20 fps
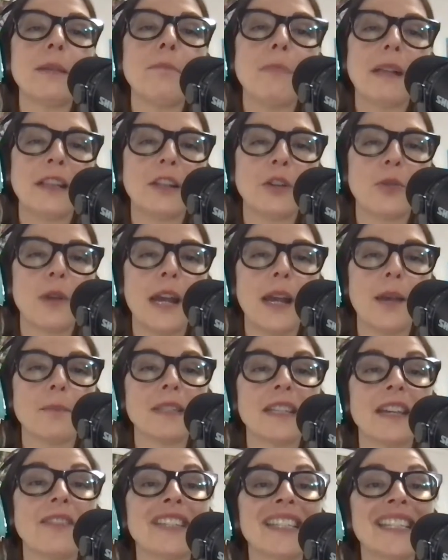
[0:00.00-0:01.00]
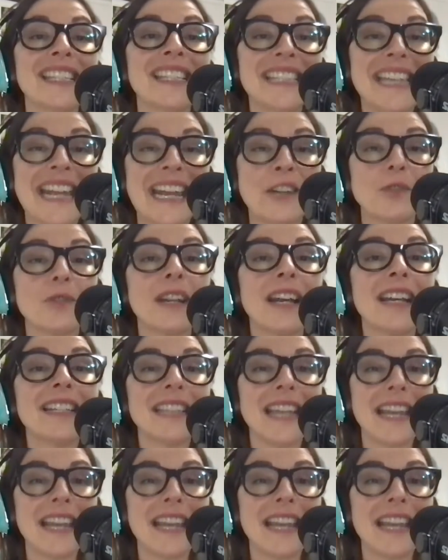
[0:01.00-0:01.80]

milligrams of a standardized